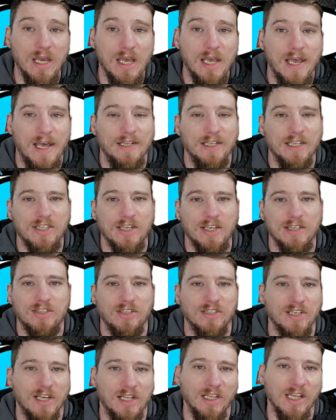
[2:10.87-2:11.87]
And this is
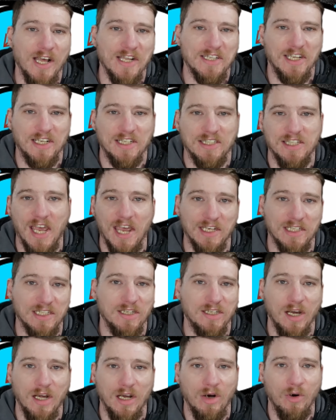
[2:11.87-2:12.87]
just a classic tank
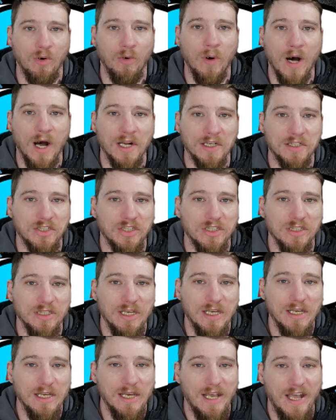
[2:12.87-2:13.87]
style watch,
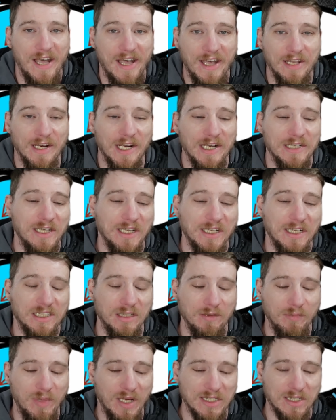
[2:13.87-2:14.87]
and I think it's the
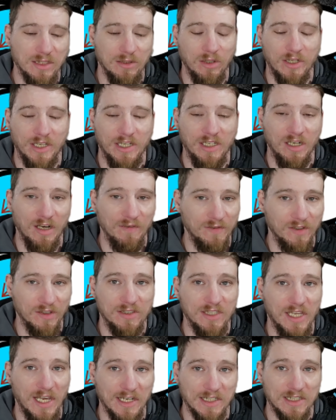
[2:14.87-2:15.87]
best looking of their
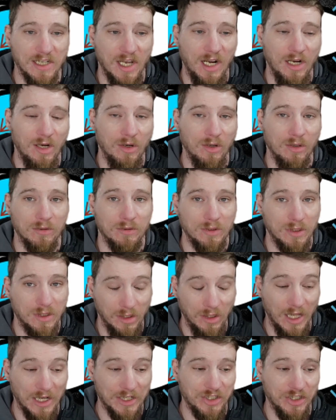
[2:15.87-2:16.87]
tank style
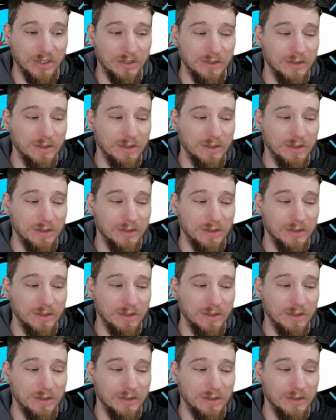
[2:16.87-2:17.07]
collection.